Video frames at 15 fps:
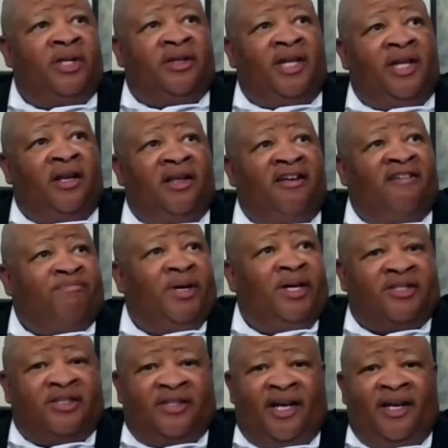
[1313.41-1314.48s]
I knew that they loved
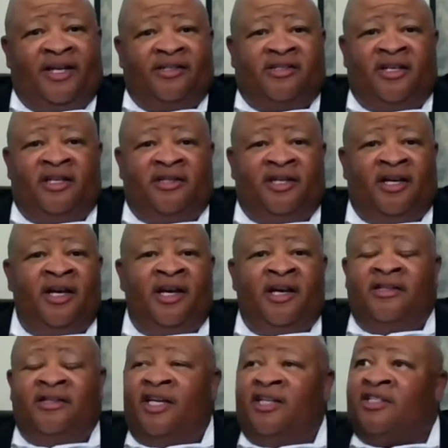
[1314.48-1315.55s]
Mustangs, or either
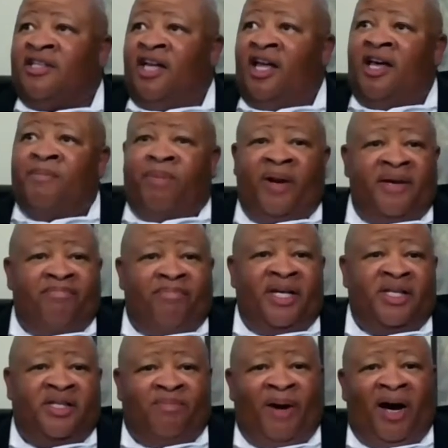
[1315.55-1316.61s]
their son played
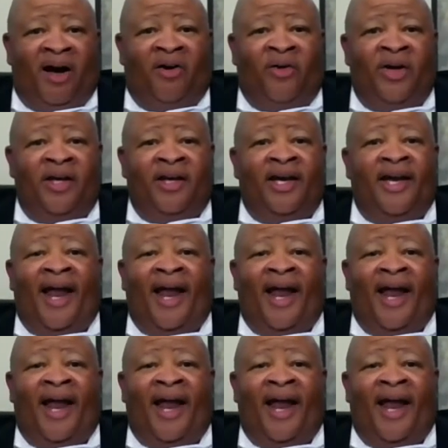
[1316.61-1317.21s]
baseball.